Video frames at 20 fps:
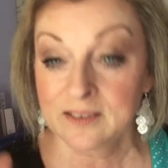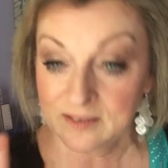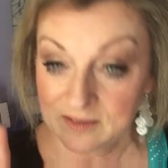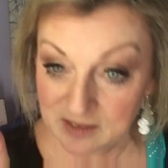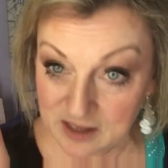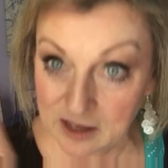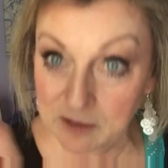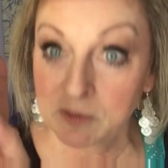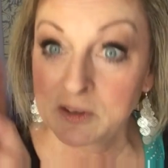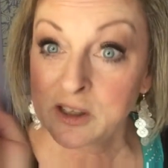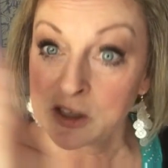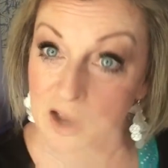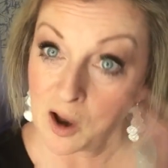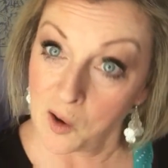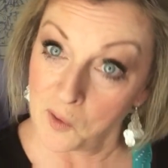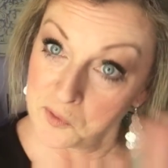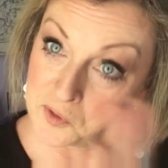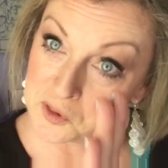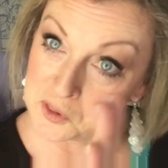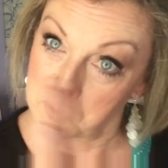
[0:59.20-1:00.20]
that was
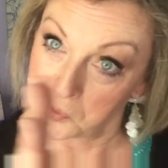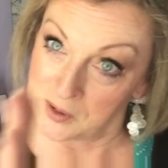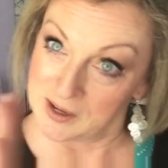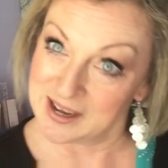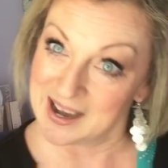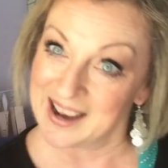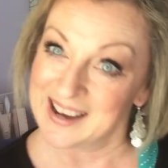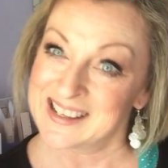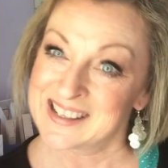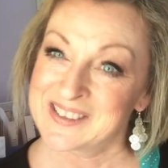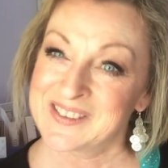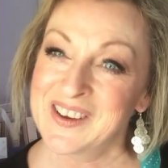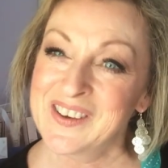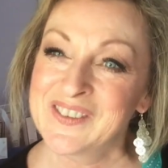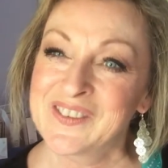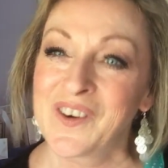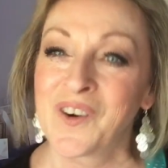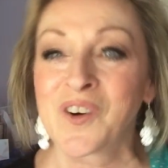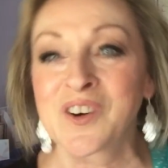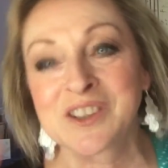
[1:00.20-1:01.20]
on the 3 days
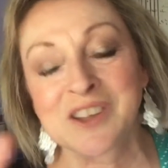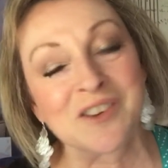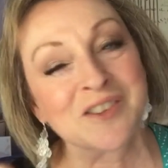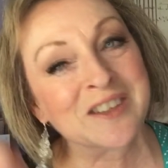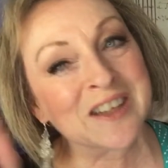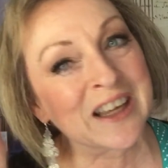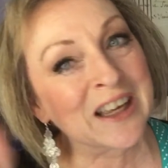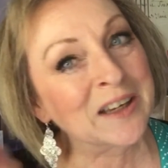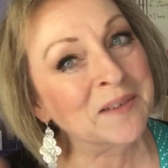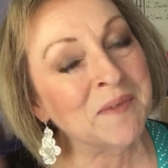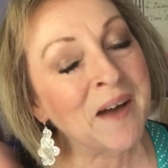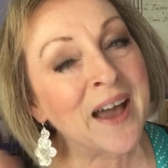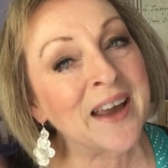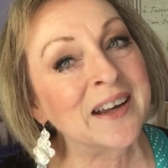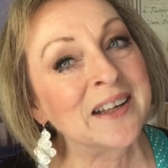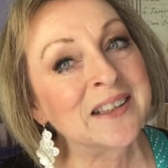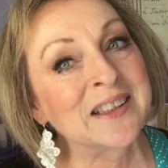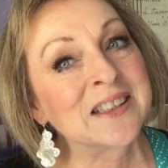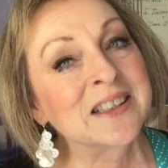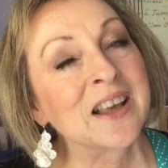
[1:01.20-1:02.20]
before. So 10
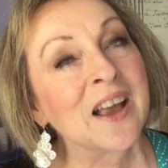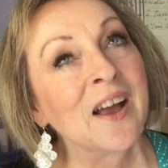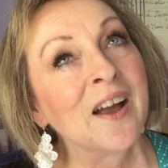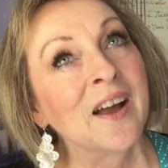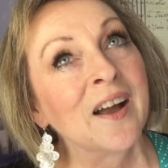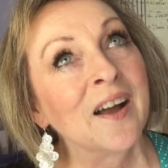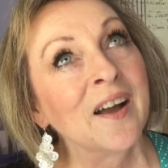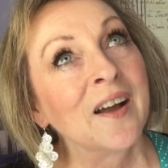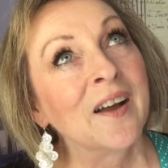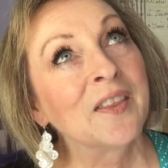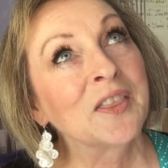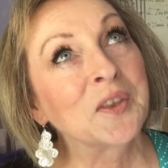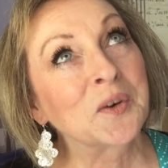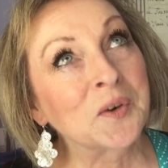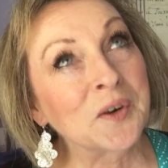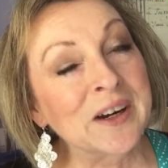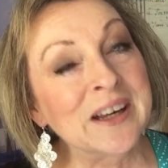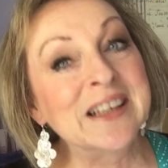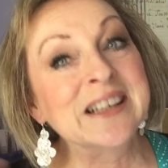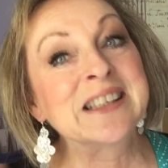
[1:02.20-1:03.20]
minus
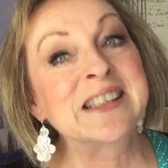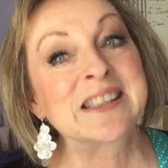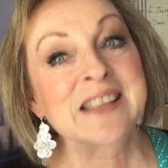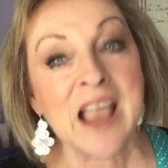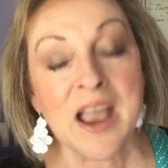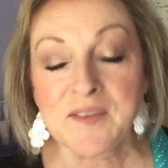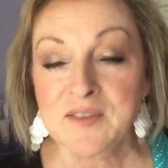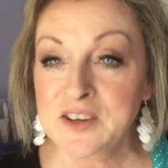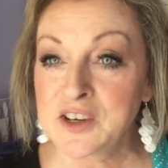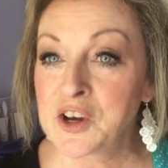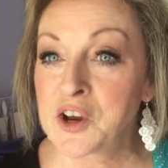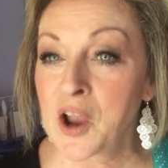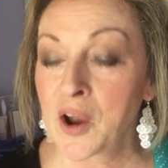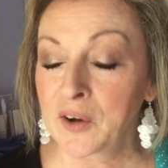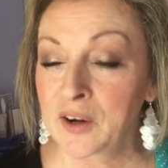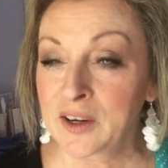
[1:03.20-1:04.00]
3 is 7. You go